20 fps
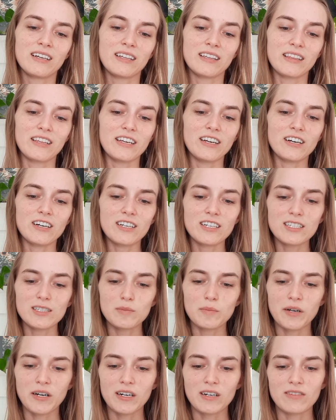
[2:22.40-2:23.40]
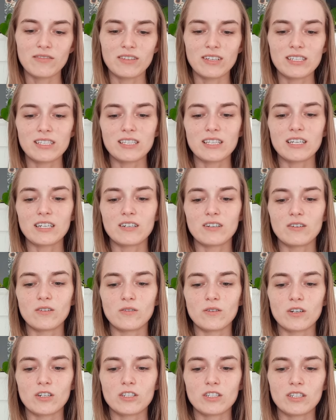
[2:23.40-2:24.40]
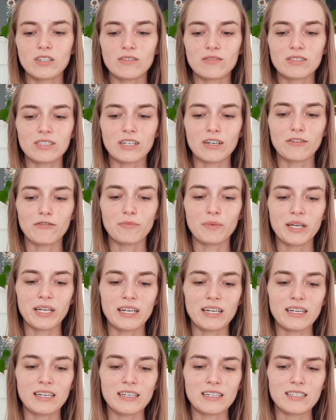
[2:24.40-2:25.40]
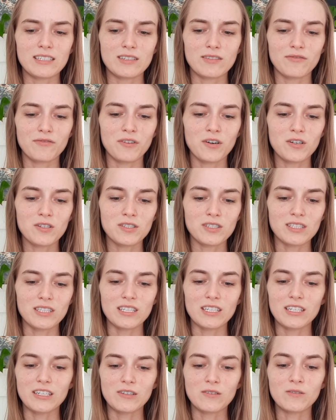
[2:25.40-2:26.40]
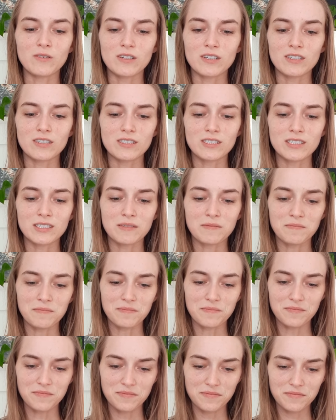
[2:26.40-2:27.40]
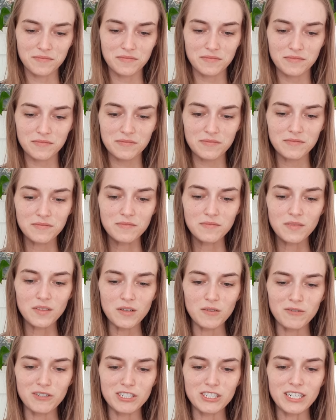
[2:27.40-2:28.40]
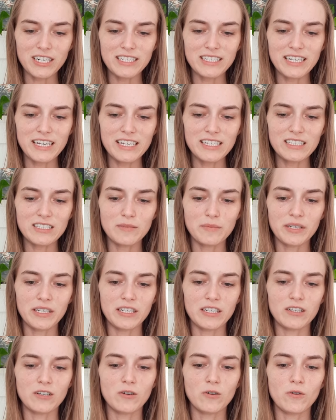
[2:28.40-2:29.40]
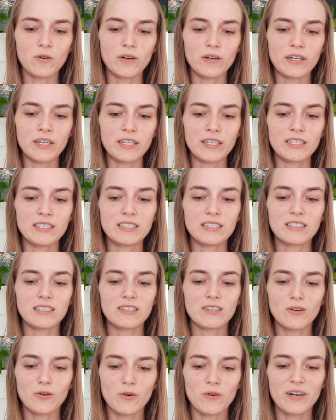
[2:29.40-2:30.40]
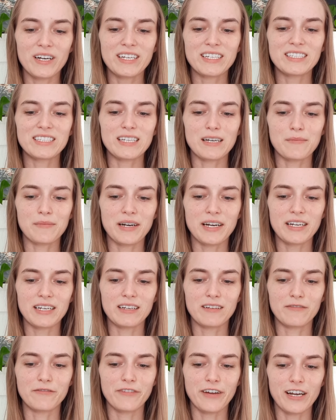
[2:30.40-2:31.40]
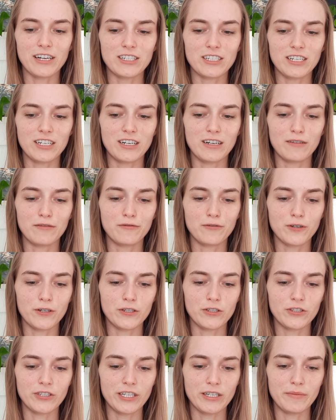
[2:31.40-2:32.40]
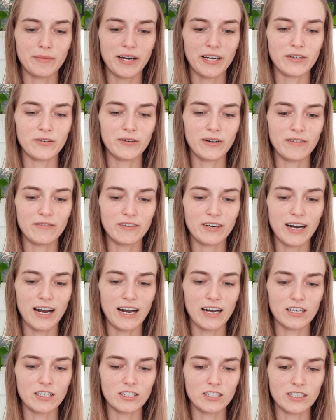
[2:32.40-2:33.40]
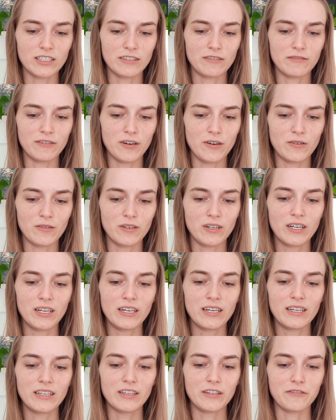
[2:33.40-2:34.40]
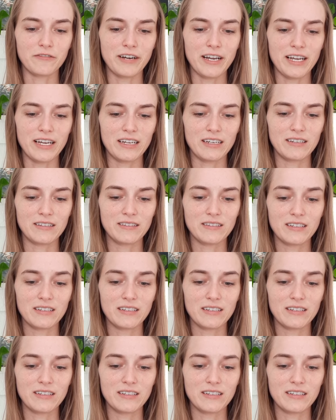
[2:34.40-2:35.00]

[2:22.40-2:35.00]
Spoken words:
The oddest part of this little orgy of self-pity is falsely yours, which I take to be a coy semi-confession of forgery by whoever actually wrote the rant.